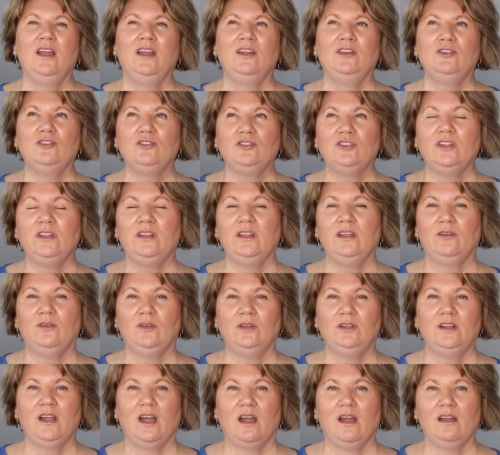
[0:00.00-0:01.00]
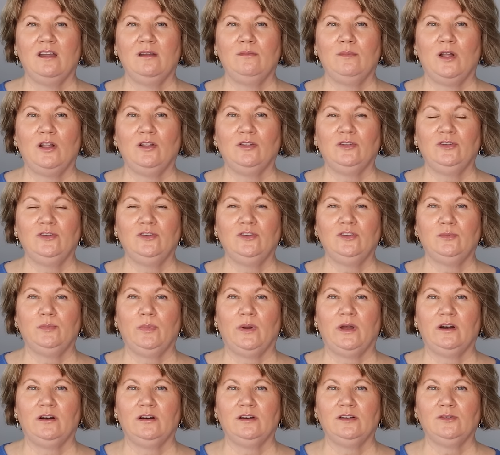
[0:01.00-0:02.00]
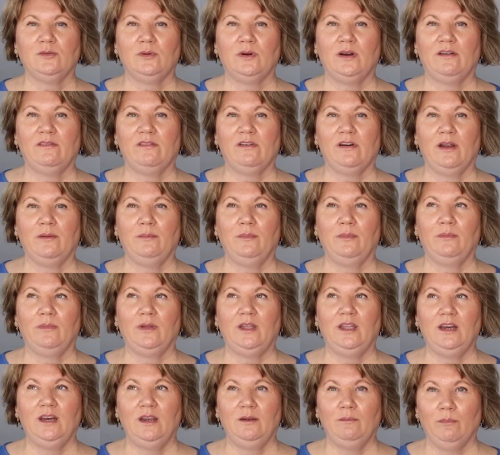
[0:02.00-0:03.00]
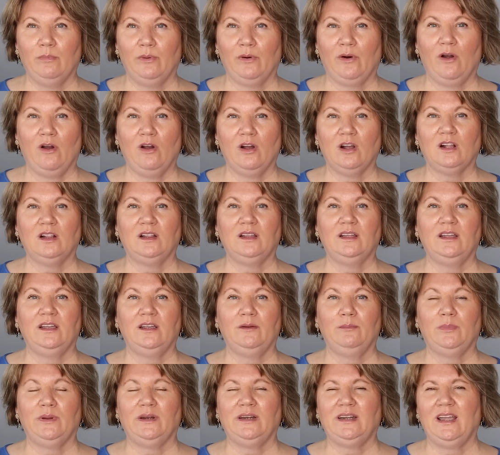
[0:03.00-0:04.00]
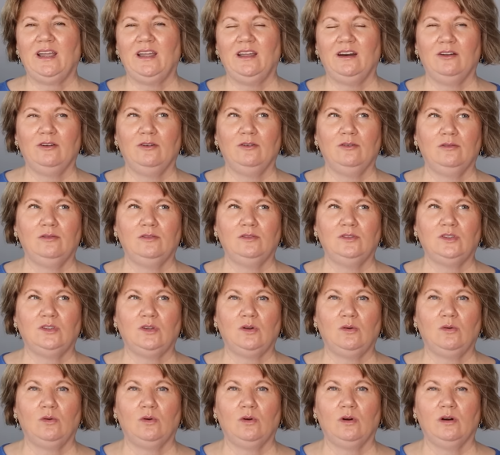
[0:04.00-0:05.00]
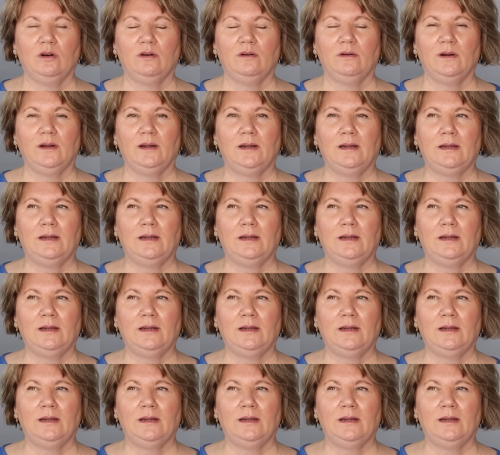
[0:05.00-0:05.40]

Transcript: Usually the only time I'll use butter is whenever I'm eating broccoli, potatoes, or